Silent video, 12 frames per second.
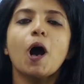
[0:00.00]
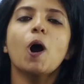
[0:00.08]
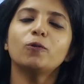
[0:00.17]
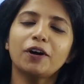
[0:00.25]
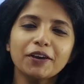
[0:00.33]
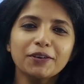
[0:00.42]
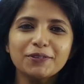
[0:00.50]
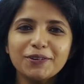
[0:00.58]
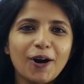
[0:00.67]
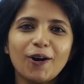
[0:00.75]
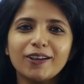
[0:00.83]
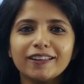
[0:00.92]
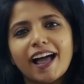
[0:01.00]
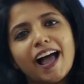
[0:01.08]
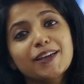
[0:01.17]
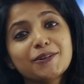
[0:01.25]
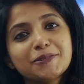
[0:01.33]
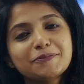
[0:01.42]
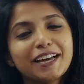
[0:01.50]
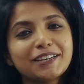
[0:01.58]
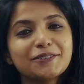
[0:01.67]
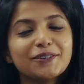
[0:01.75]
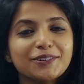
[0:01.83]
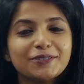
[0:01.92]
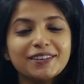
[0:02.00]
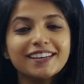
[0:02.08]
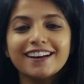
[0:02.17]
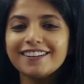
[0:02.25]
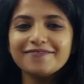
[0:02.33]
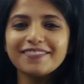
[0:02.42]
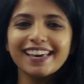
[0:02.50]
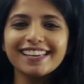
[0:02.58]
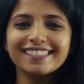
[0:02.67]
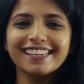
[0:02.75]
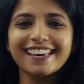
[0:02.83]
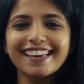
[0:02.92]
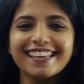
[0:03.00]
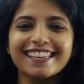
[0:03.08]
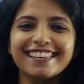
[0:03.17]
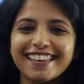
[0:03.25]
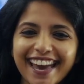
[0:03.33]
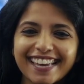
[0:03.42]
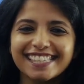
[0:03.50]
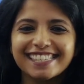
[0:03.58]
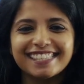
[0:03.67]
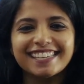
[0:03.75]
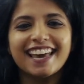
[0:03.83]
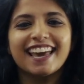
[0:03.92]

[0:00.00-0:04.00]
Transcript: how are you all? I hope that you are doing amazing. Yes,